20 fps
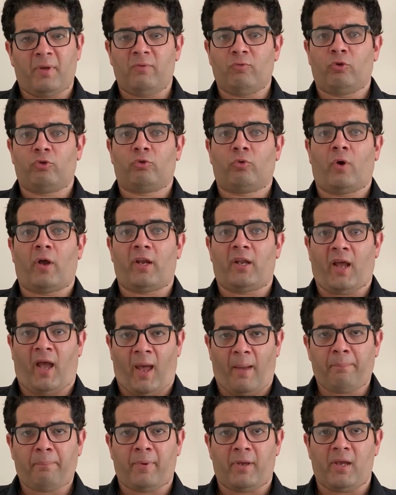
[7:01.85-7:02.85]
me was quite
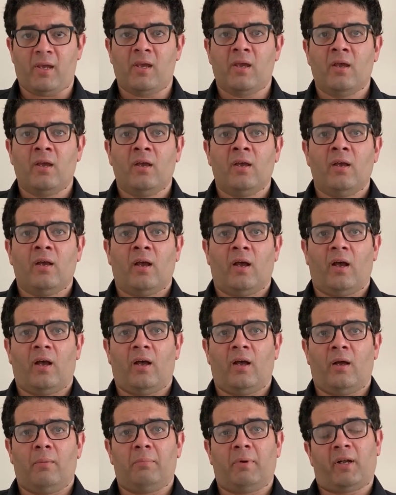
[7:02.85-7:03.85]
happy,
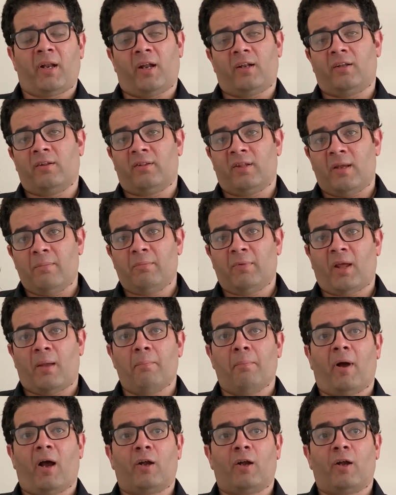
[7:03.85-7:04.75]
but at the same time,